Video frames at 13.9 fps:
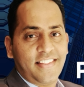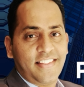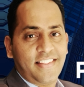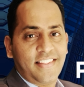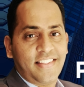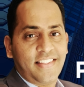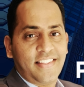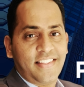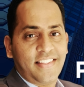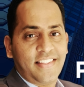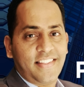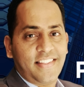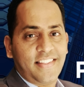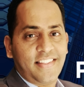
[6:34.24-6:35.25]

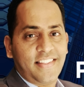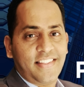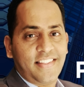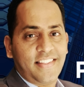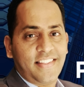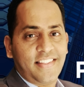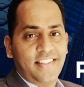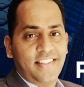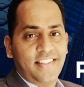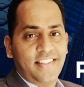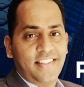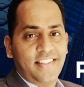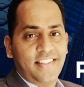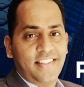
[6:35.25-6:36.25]

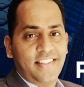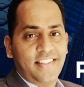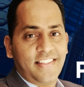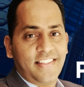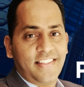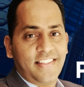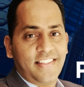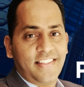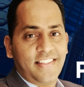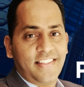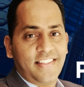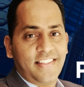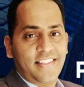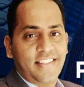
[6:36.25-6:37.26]

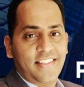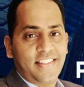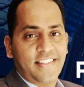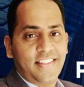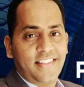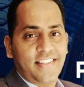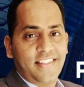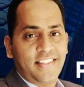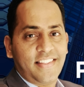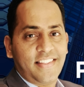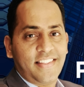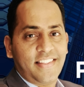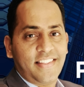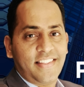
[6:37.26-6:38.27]

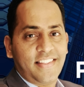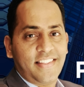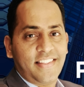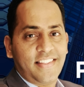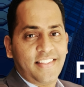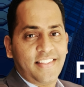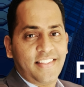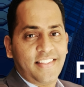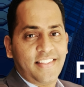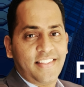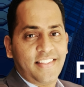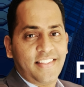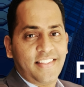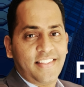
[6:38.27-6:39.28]

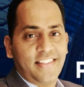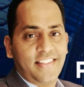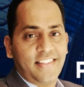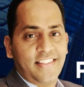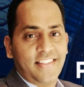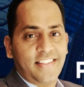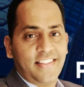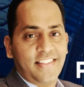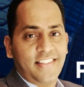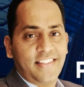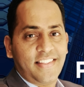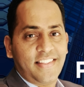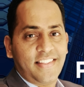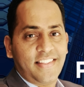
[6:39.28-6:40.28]

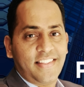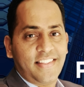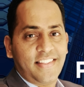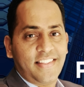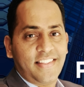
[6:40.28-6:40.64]
The face doesn't move, so there is nothing to read.